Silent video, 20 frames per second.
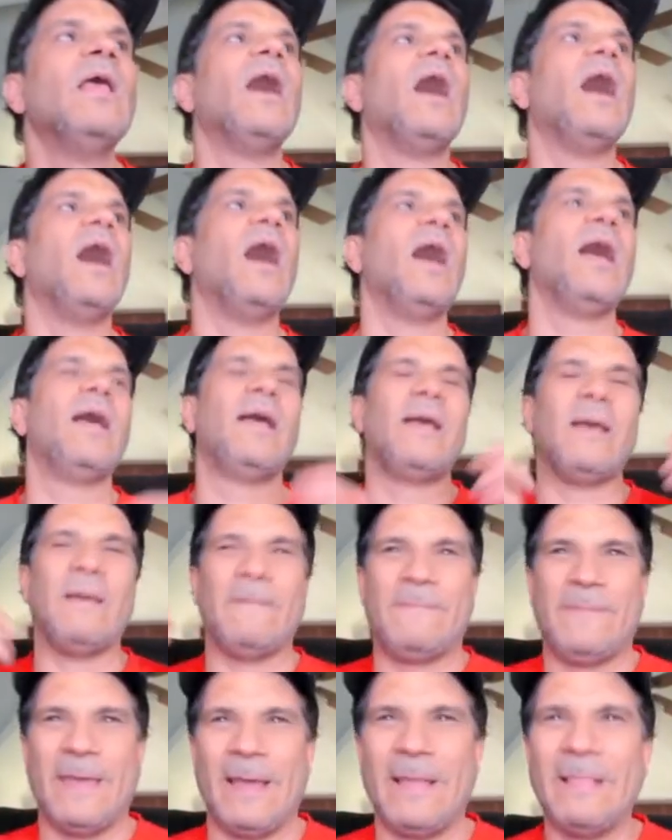
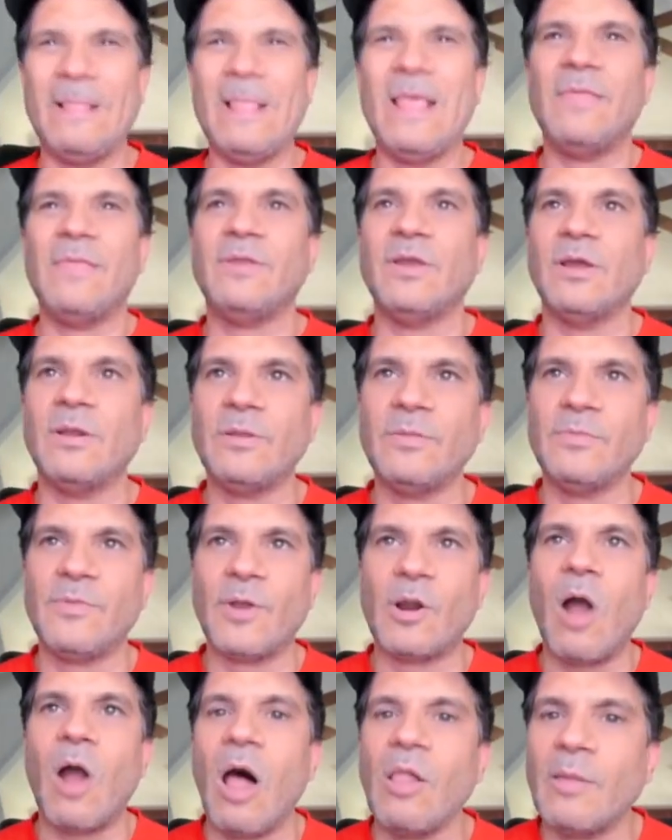
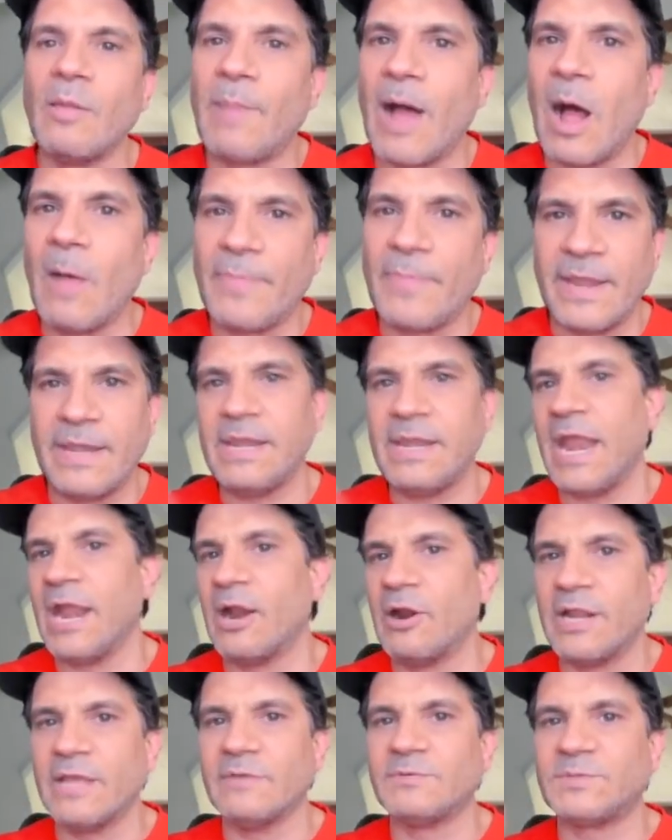They're all about the
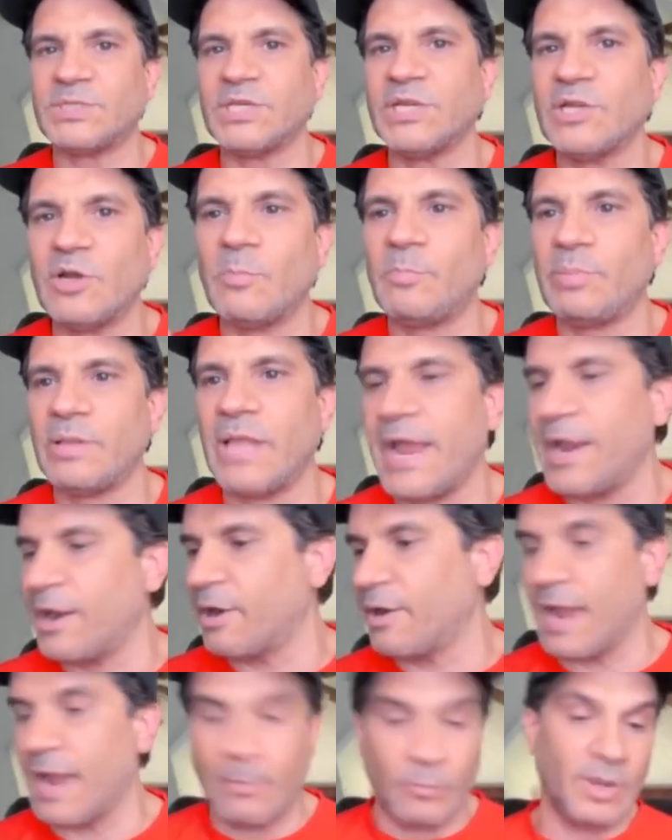narrative single
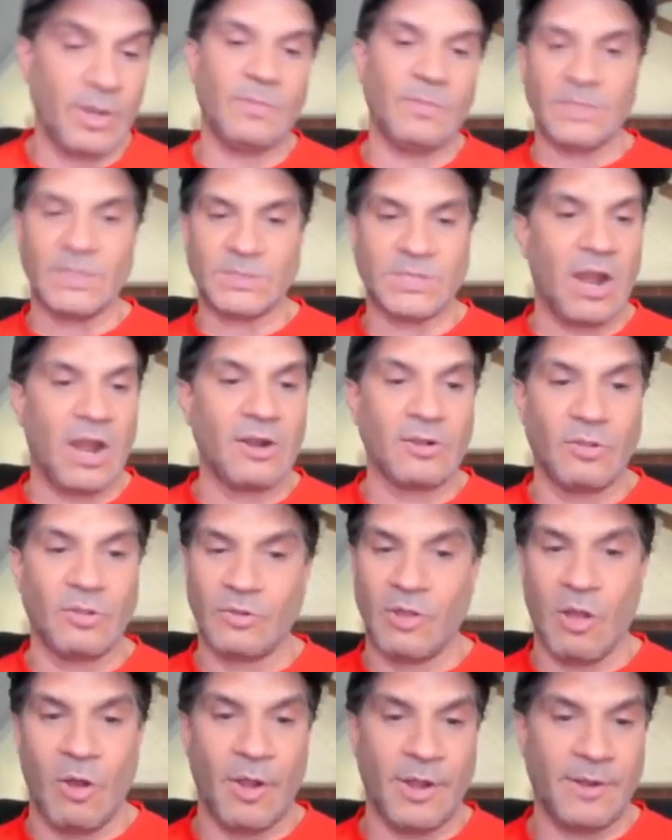player. And I'm reading this article
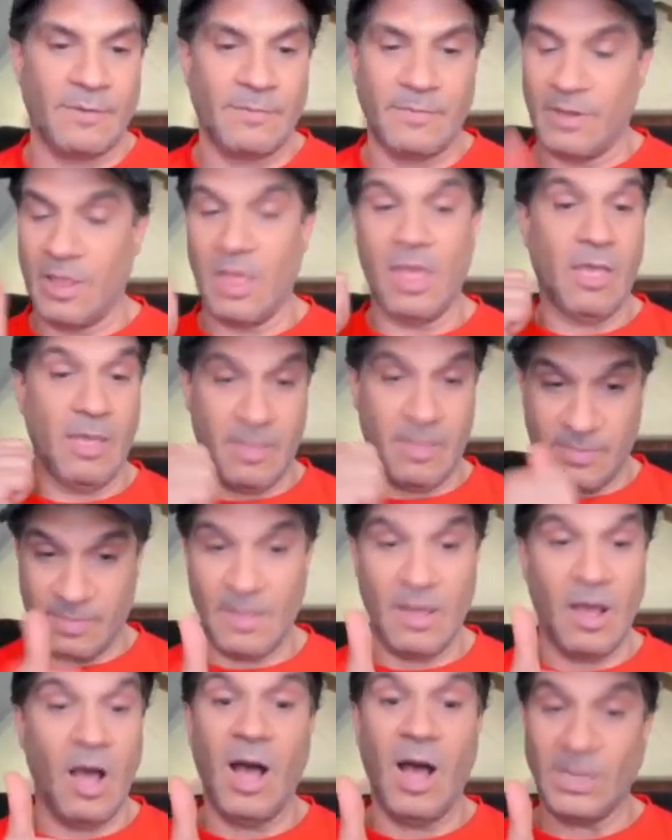going,
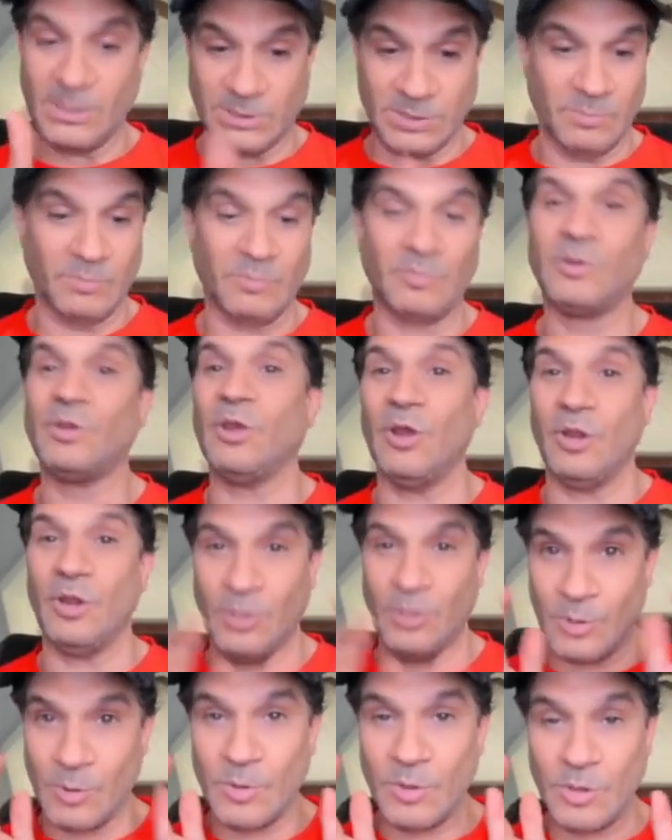awesome, good.
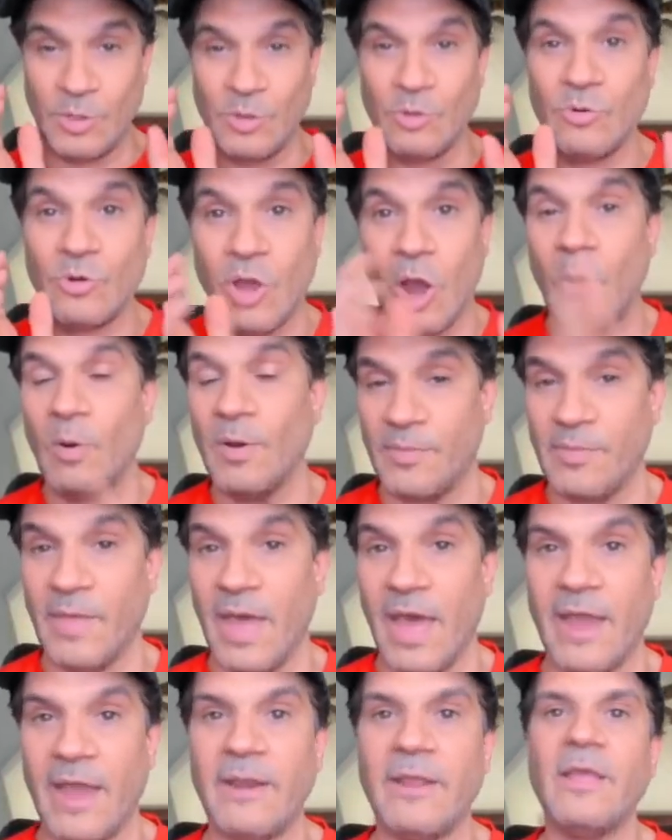You go with that.